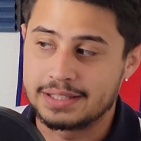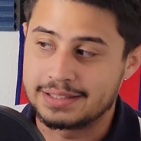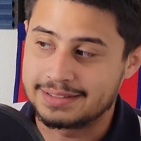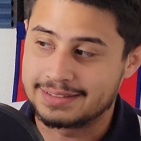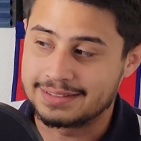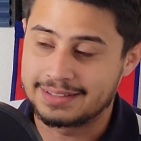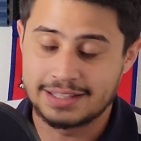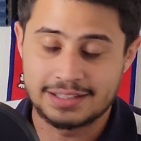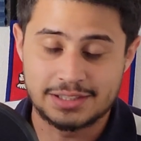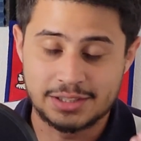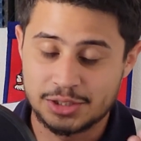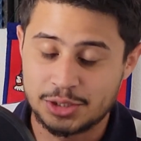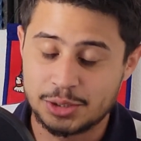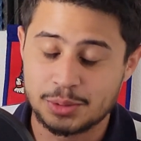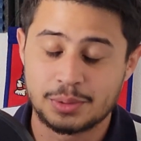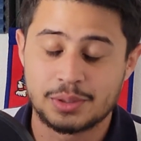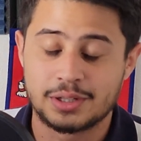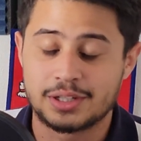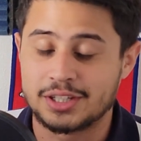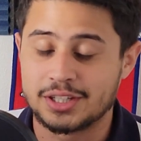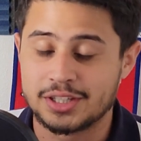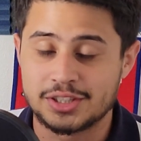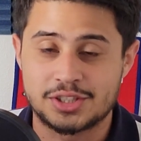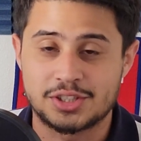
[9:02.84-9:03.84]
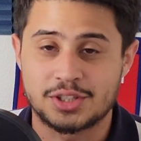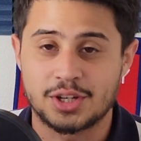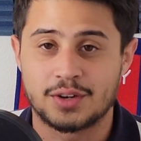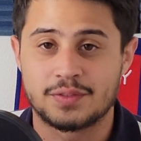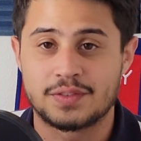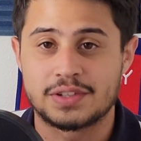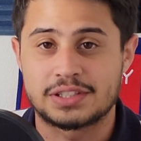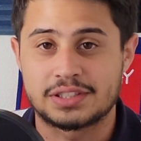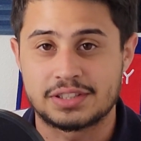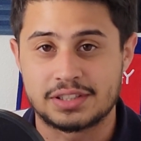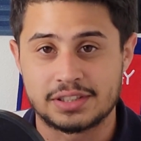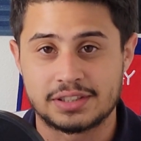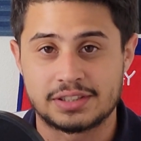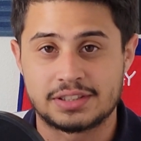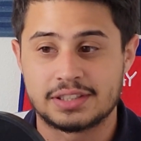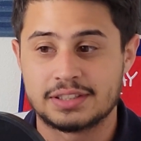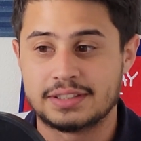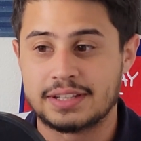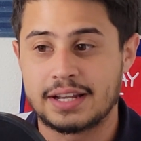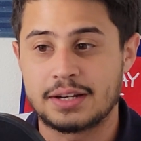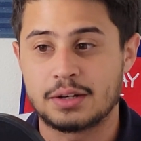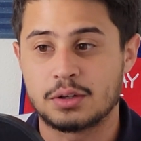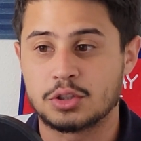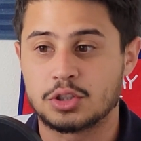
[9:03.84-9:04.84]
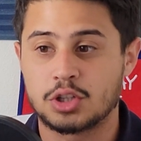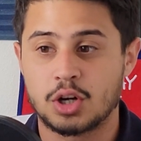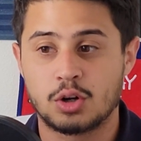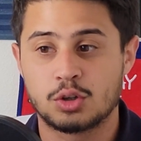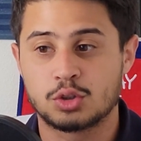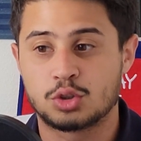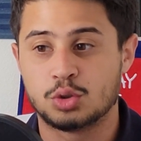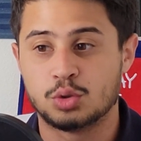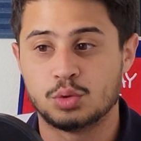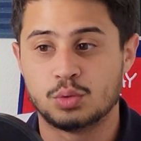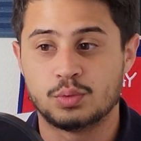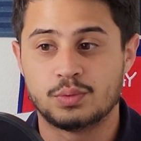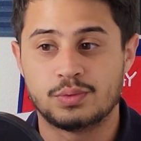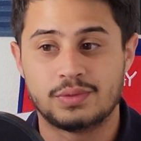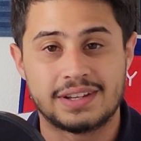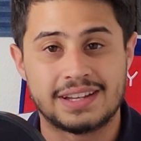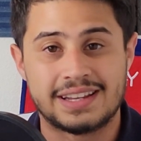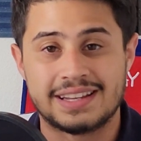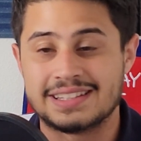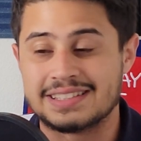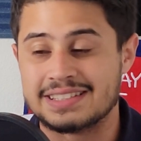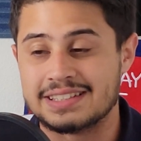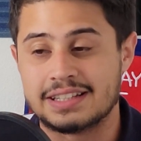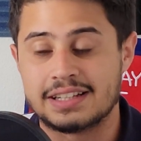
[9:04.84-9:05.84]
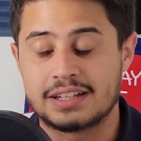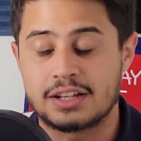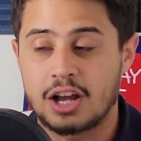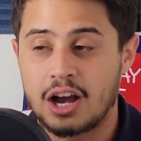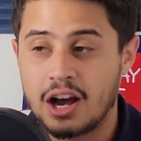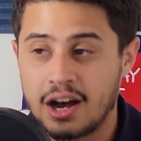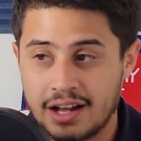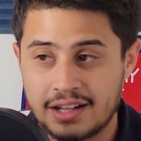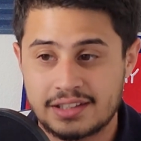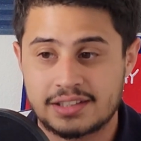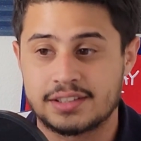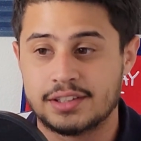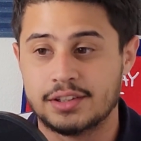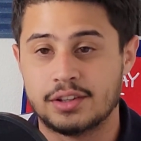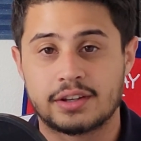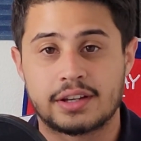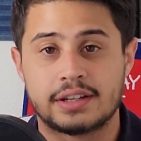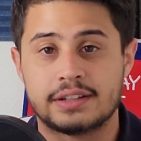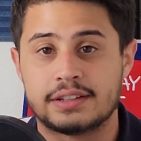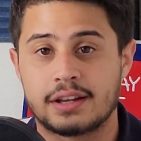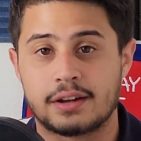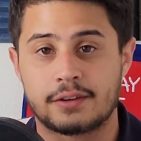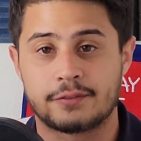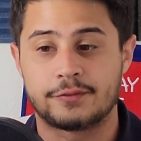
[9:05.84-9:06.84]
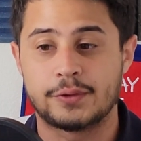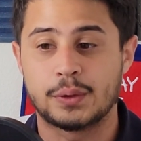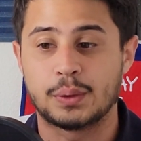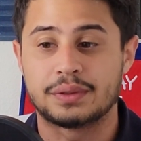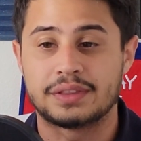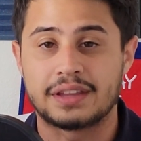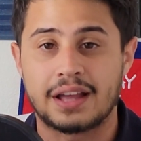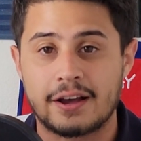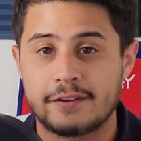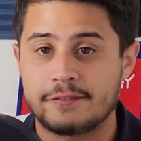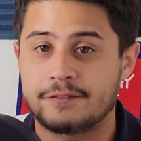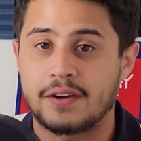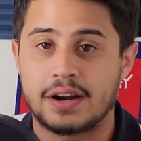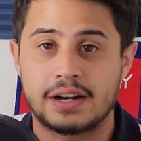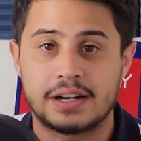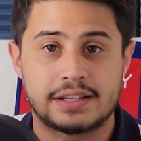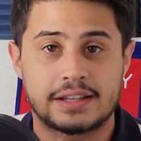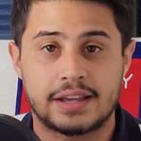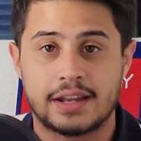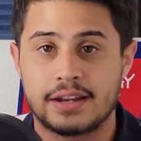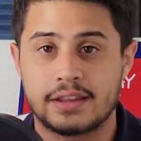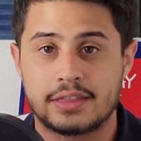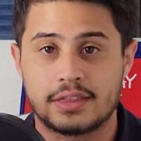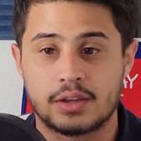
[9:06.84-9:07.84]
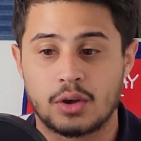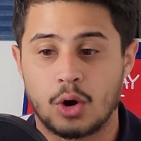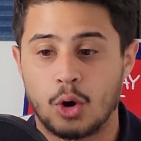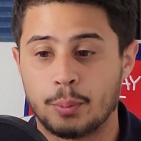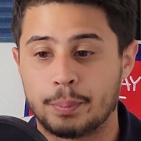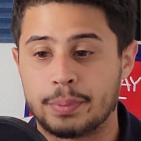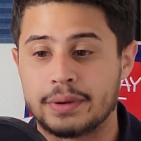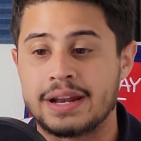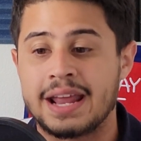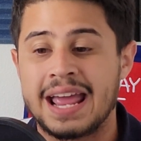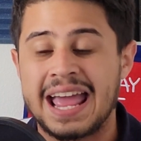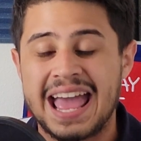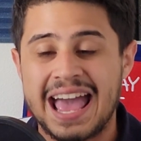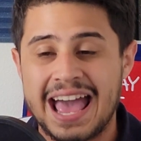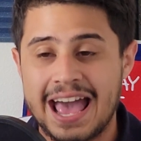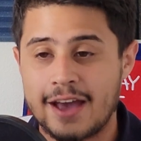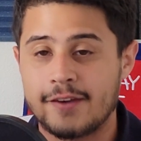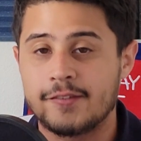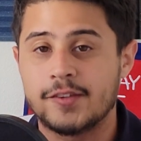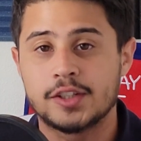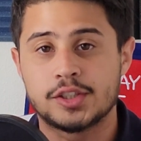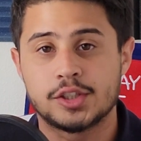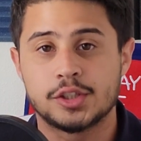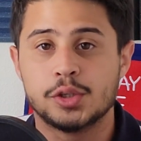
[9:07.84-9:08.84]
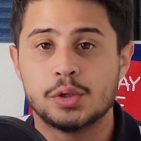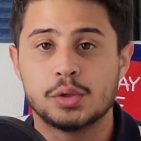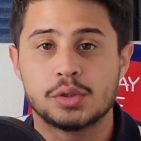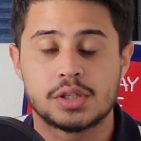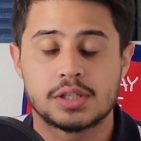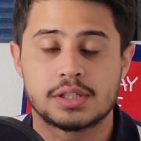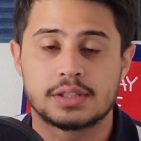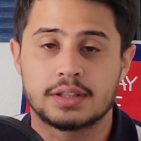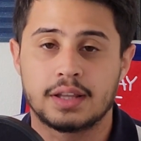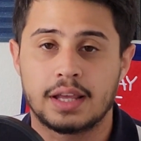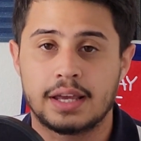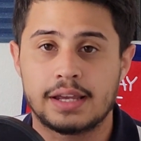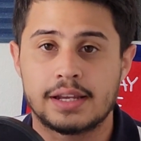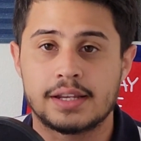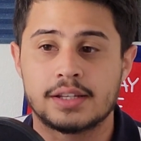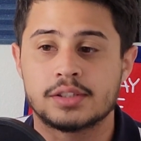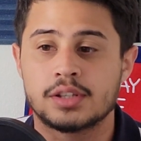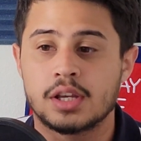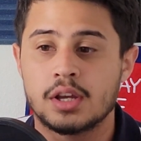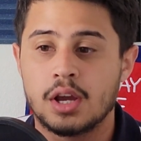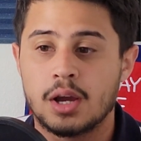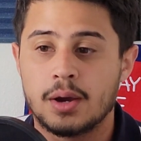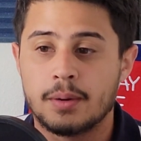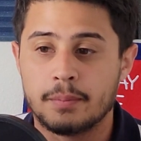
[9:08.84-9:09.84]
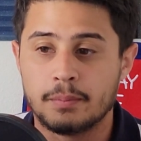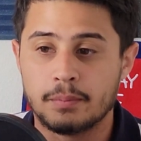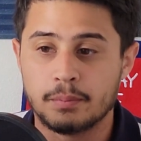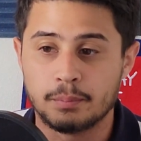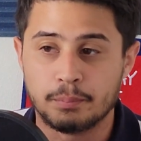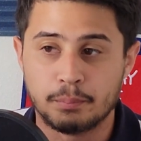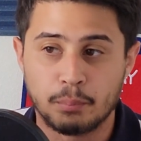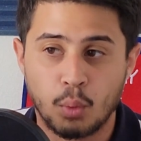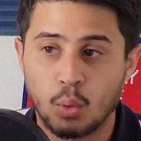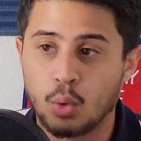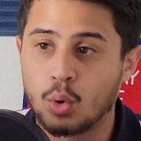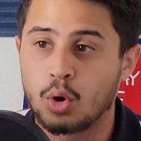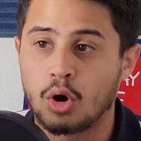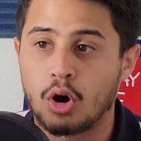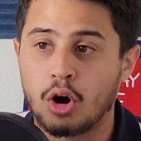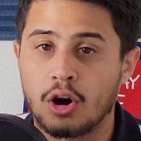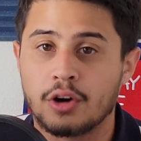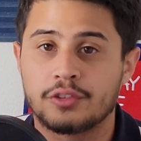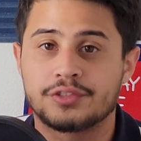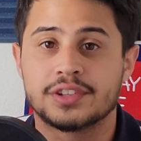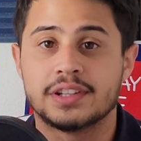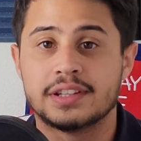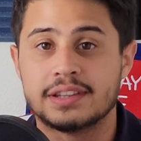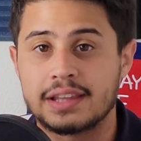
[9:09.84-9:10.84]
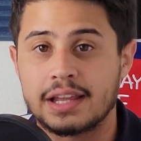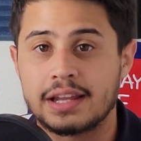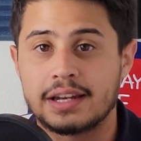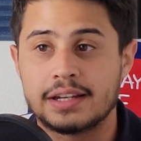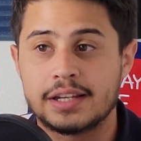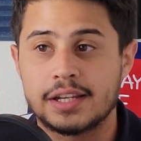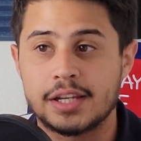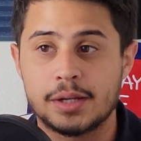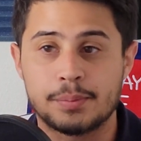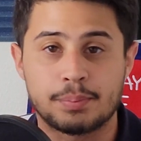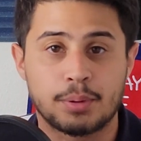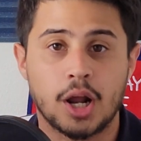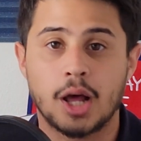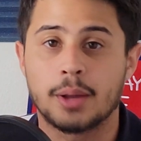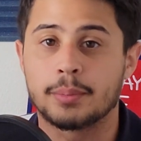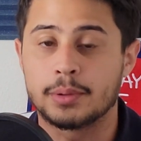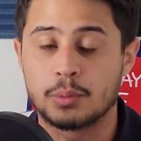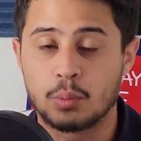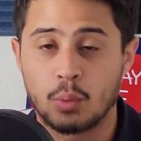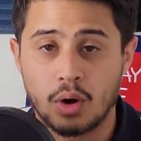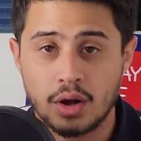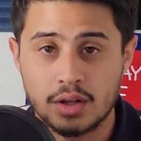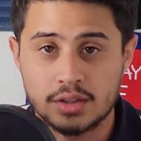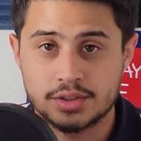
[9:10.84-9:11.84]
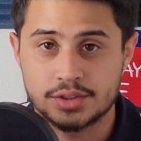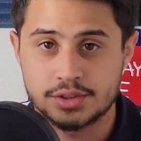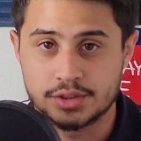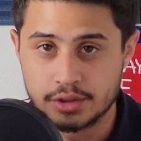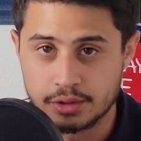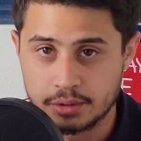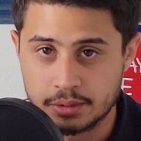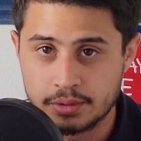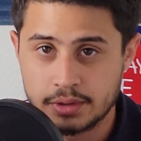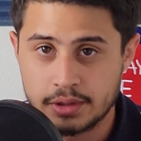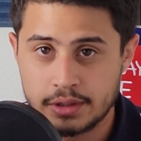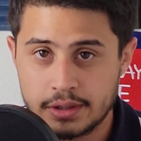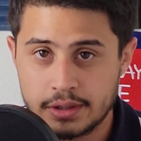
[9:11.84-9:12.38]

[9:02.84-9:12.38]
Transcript: it doesn't do a good service to, to Daniel Jones, who is constantly looking downfield, not finding anything open, having to use his legs more often than he probably wants to.